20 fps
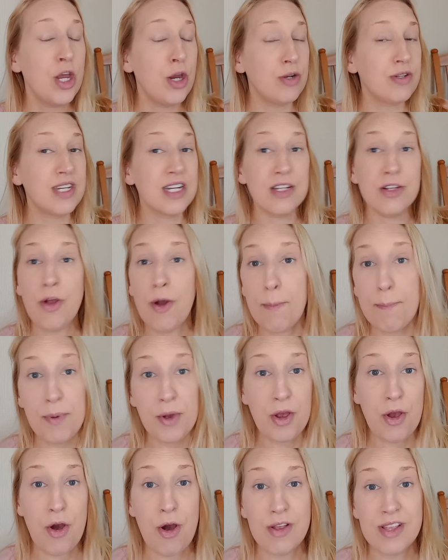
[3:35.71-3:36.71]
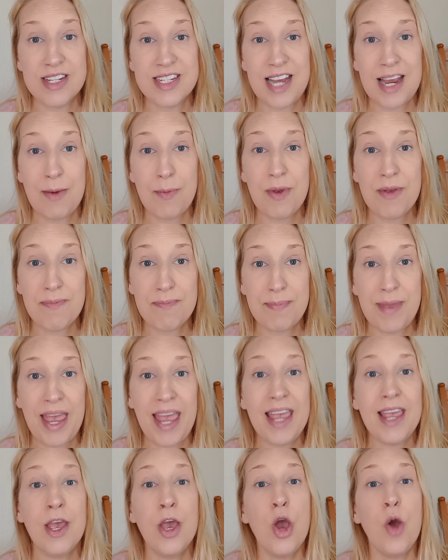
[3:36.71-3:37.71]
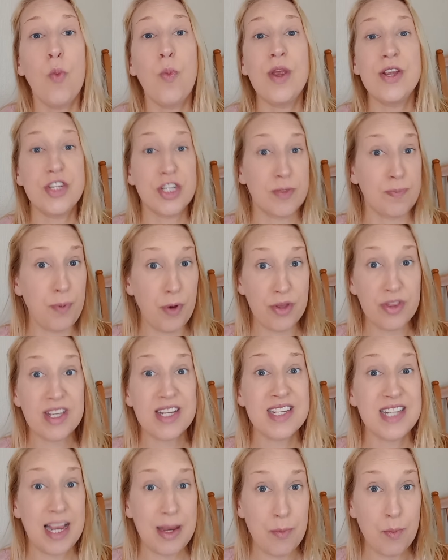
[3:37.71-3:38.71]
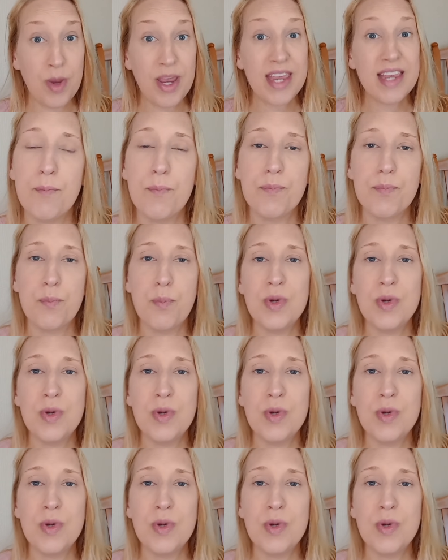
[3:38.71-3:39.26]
who did not book a holiday with me, we just booked the same week,